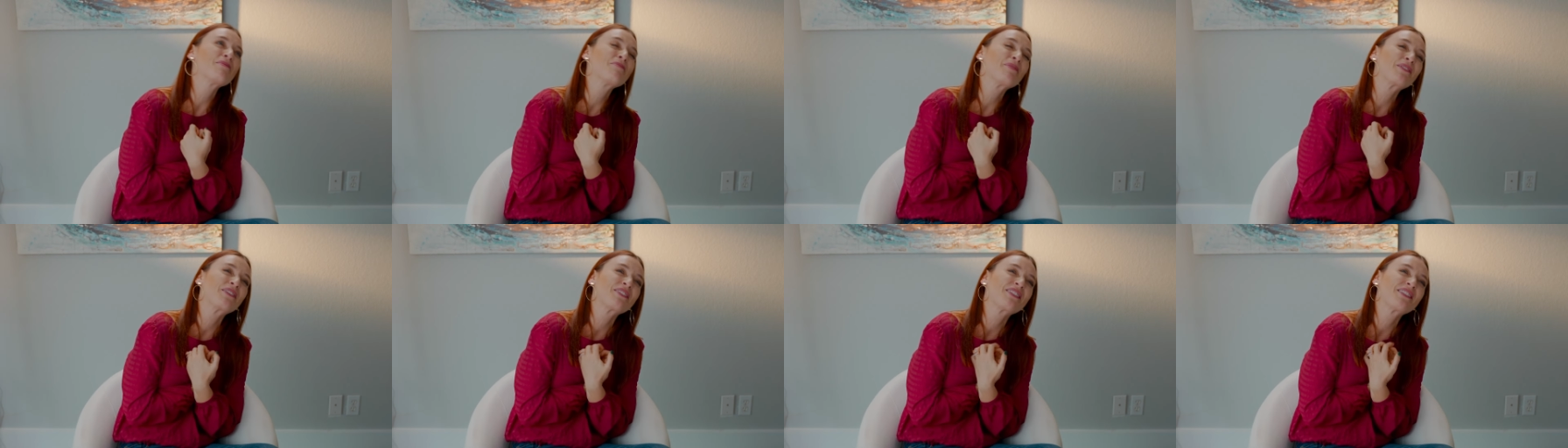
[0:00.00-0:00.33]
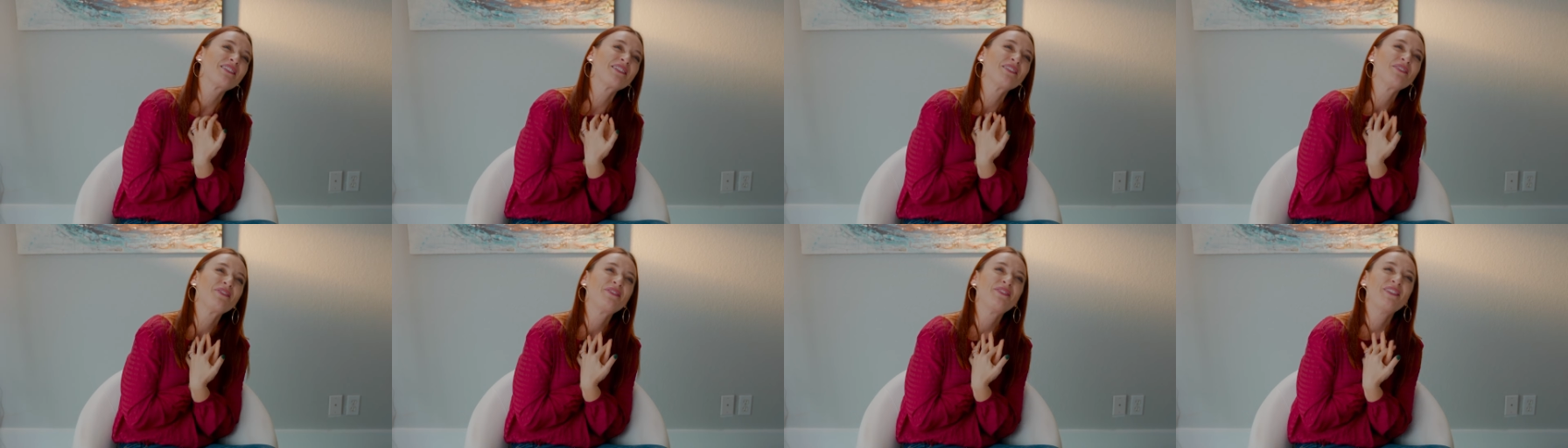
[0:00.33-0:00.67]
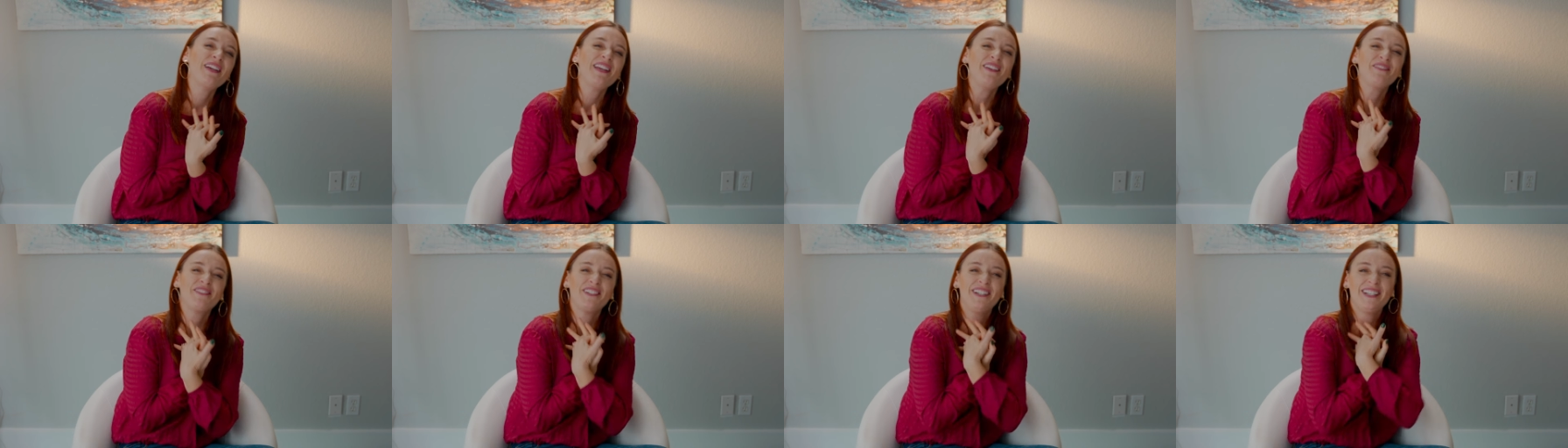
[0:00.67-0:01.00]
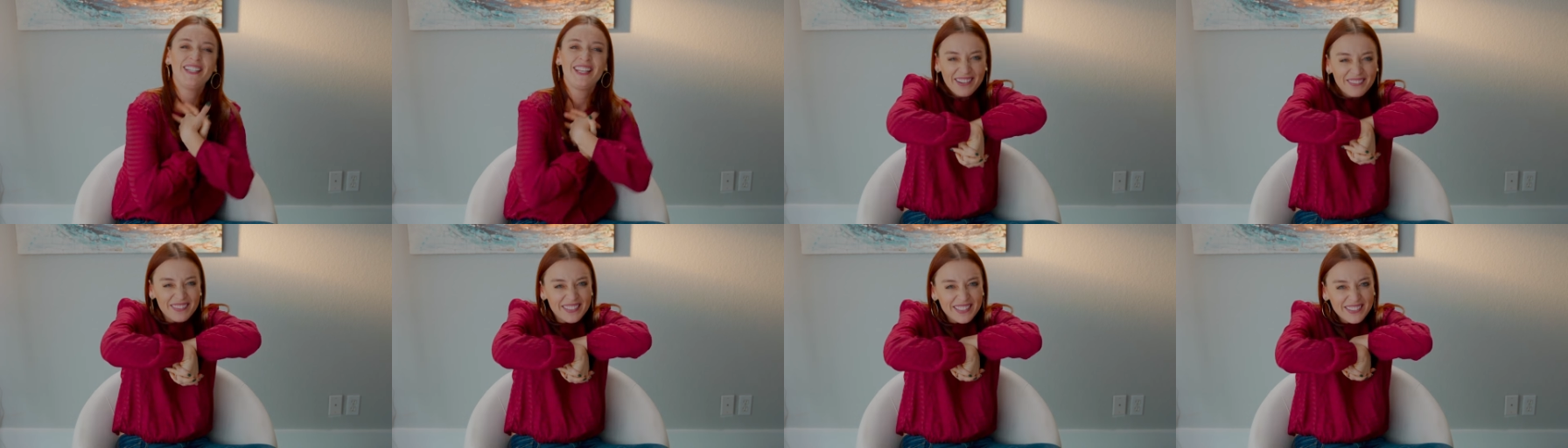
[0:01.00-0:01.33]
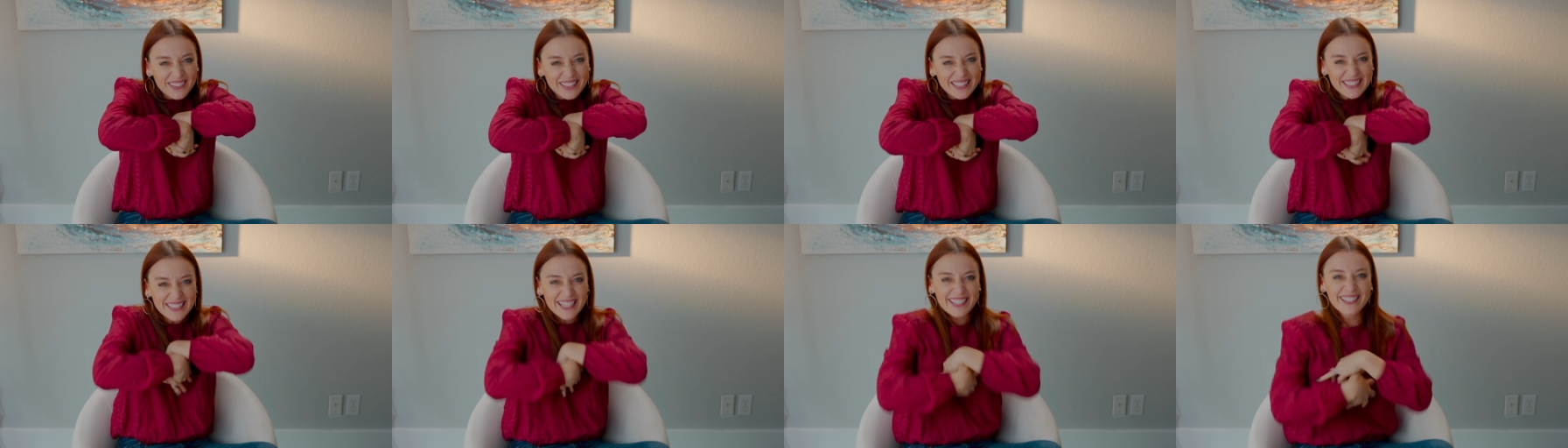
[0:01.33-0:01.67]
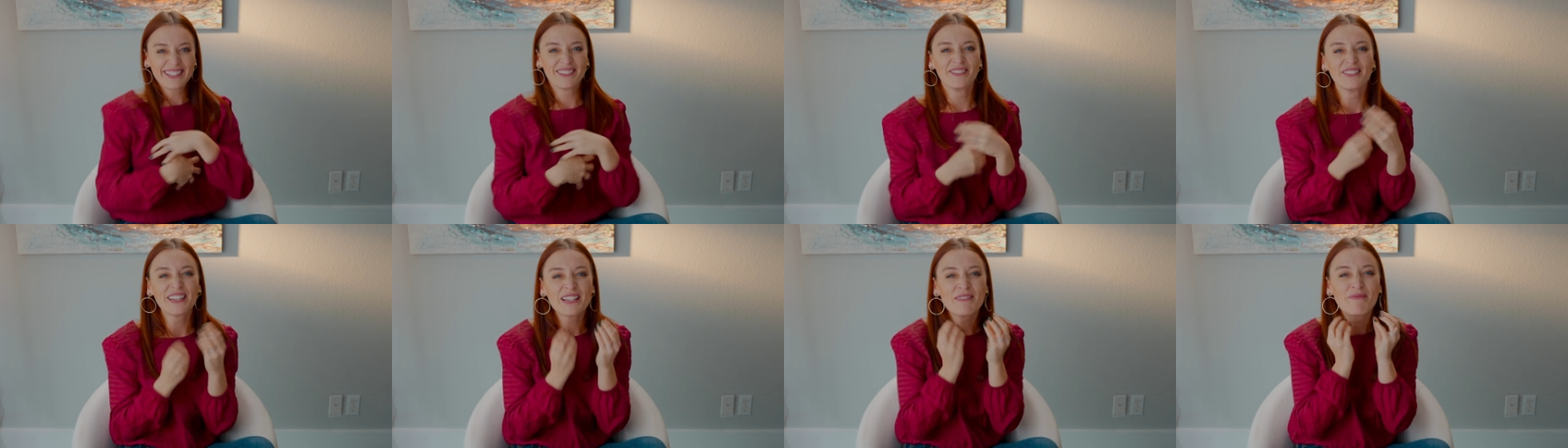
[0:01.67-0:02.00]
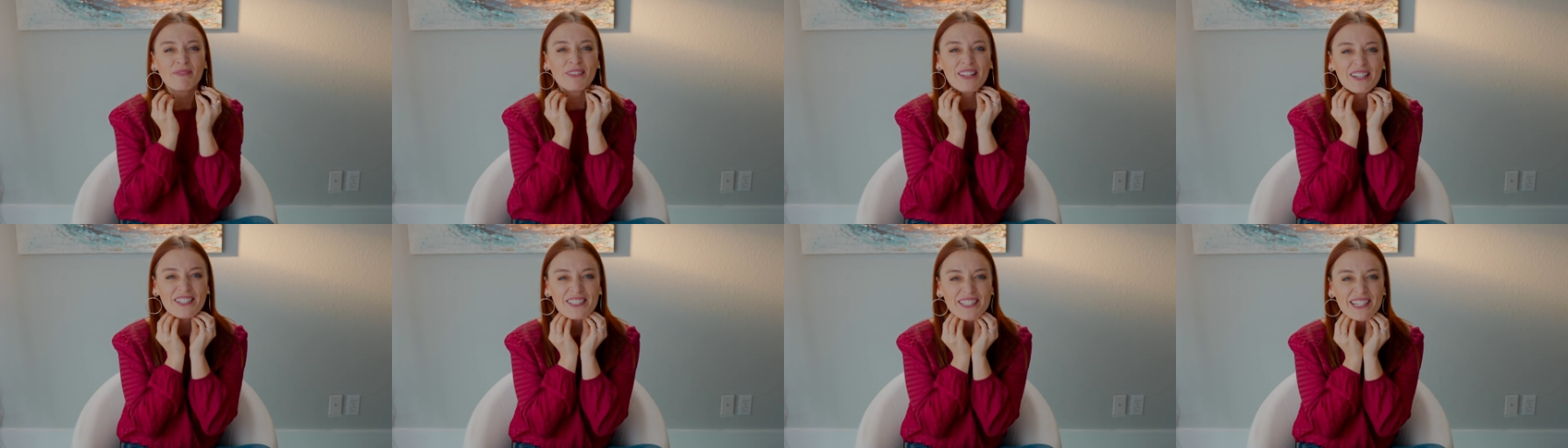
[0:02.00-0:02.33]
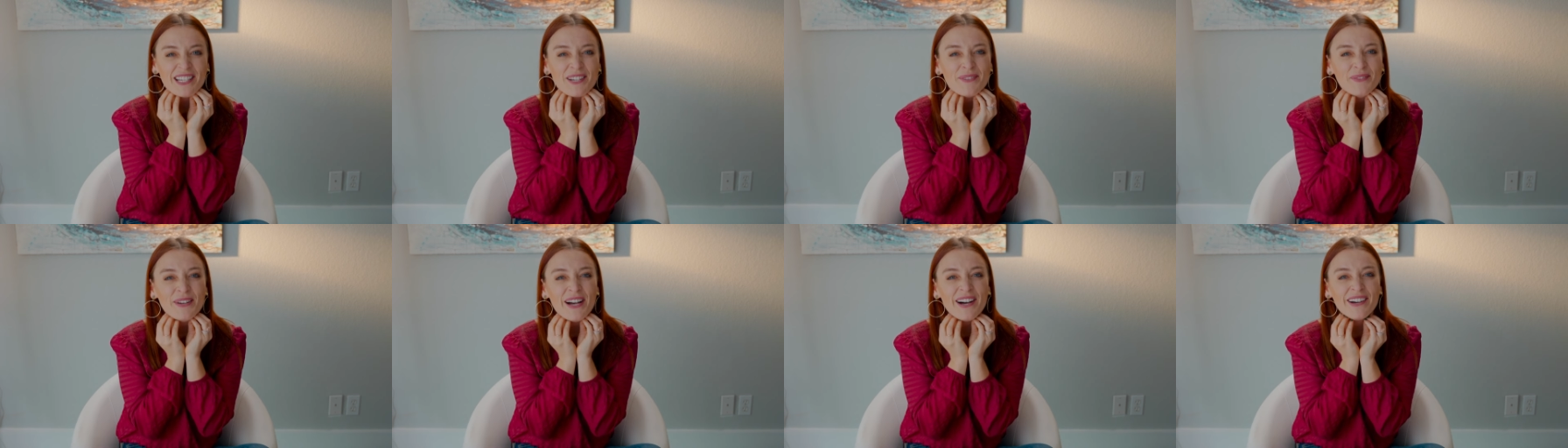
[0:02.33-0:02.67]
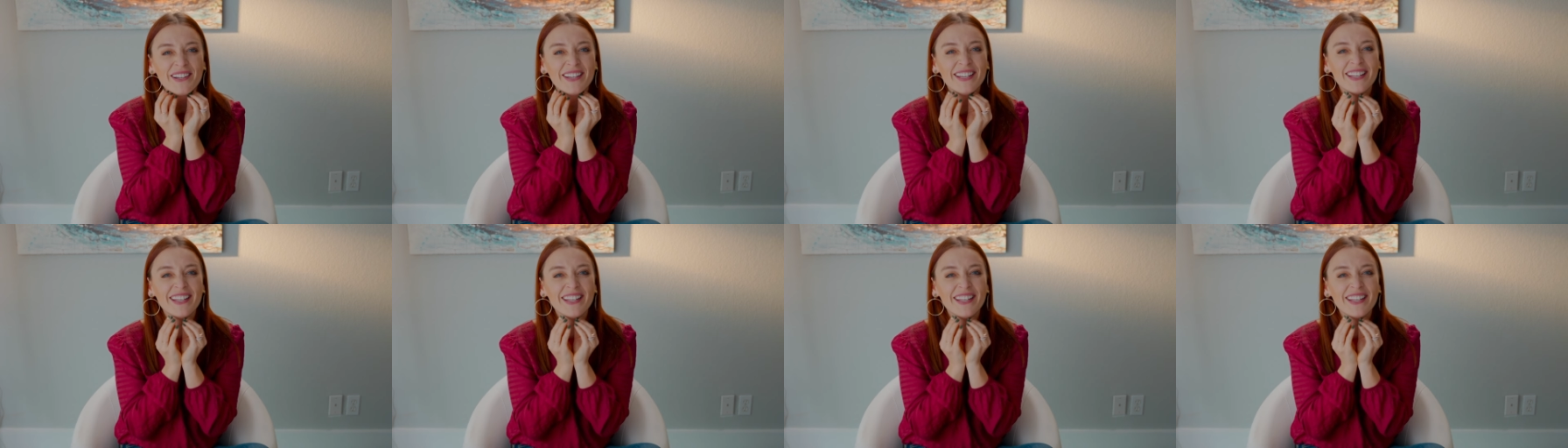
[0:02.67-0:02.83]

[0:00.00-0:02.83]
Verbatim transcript: personal favorite, I'm so excited, I'm like blushing about